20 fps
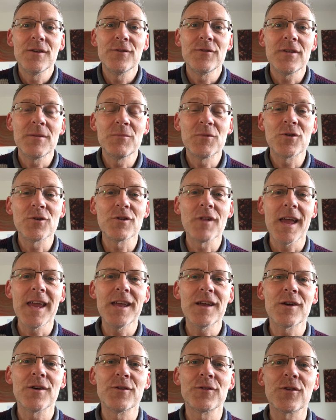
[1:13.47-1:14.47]
seem to
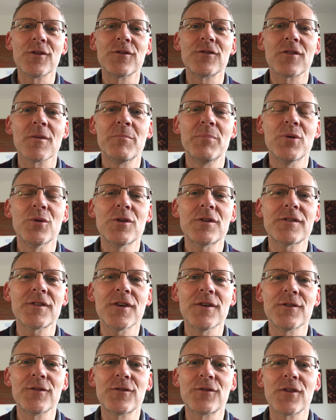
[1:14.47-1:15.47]
like us and
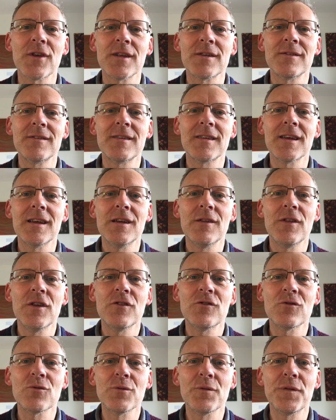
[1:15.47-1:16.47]
support us and
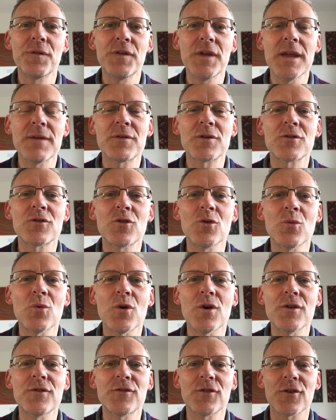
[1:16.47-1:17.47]
they show favour
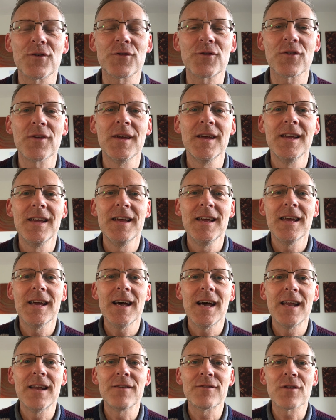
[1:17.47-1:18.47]
towards us.
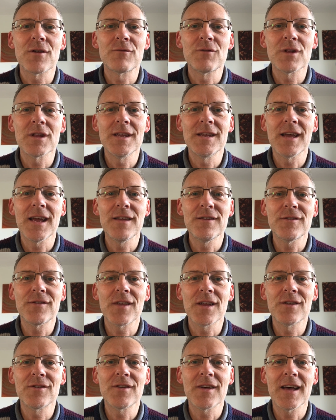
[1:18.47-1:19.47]
And it's a really nice
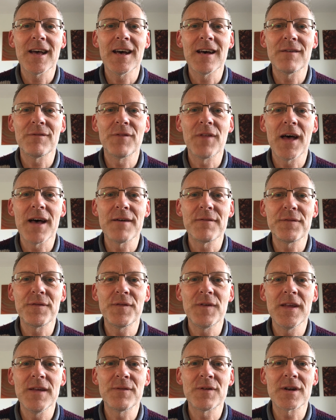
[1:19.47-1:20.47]
thing to have that
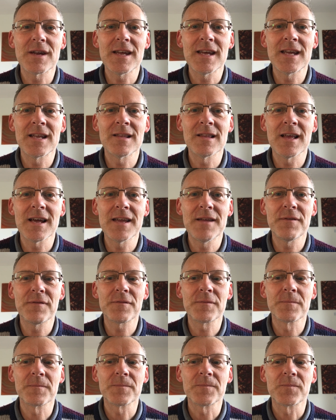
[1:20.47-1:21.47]
favour in
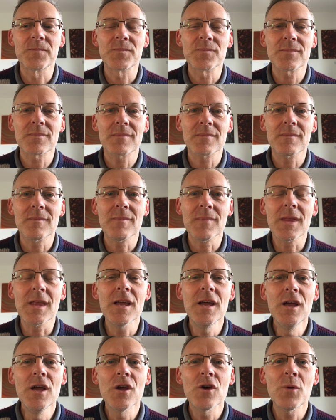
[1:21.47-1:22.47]
life.
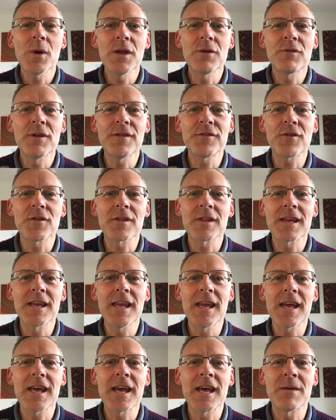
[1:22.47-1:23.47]
Quite
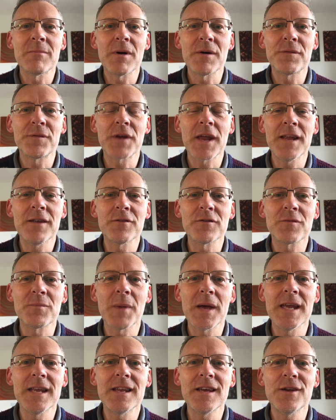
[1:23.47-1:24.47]
recently, a friend of
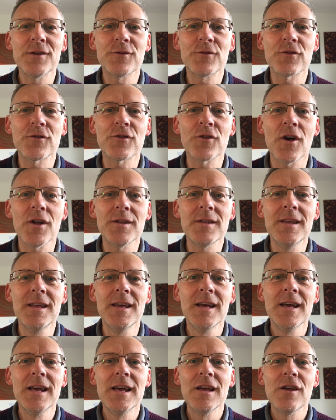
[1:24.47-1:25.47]
mine, his son,
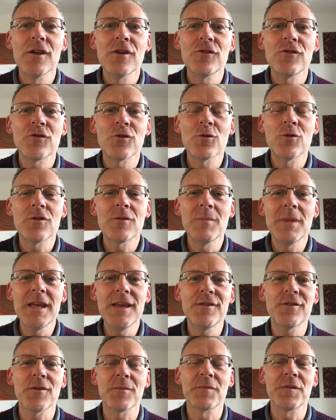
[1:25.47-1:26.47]
showed
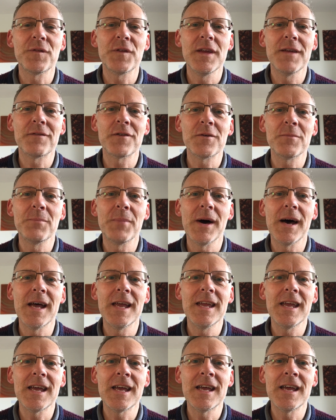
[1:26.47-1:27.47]
me some favour
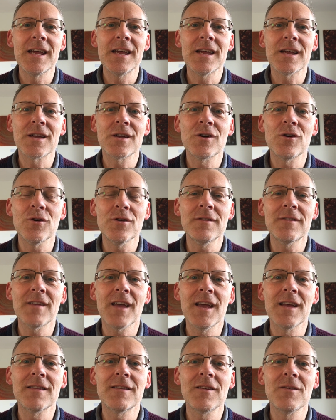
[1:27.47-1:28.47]
by
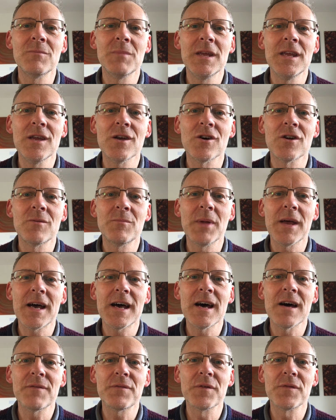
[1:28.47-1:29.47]
contacting me on
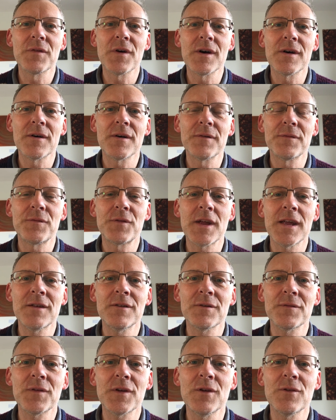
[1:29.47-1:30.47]
behalf of a
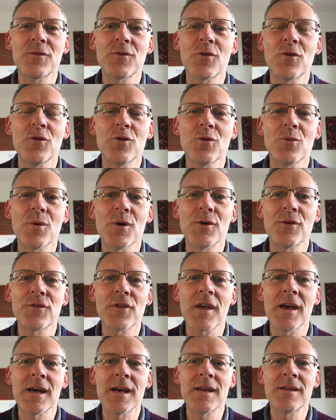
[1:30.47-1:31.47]
friend of his who
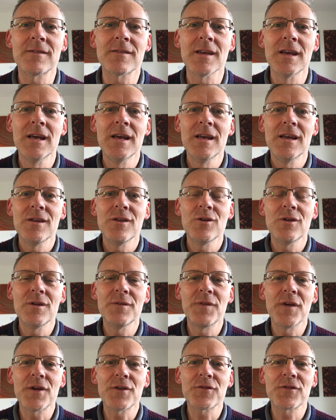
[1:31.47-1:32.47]
was at
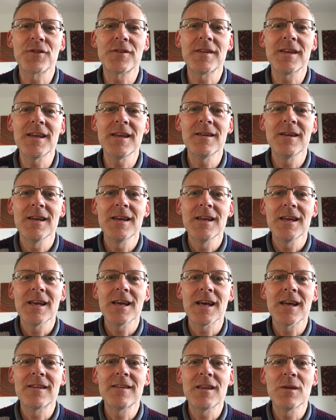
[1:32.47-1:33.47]
university,
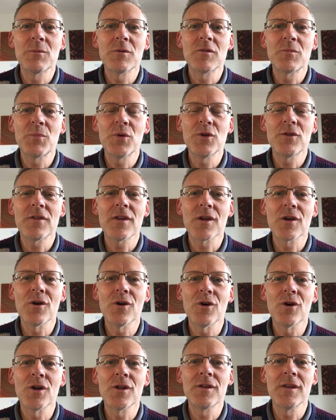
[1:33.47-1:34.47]
and he was putting
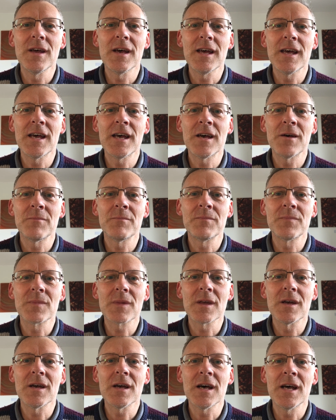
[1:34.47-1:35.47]
on
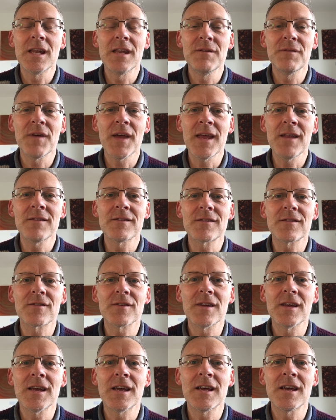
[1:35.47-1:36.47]
an event.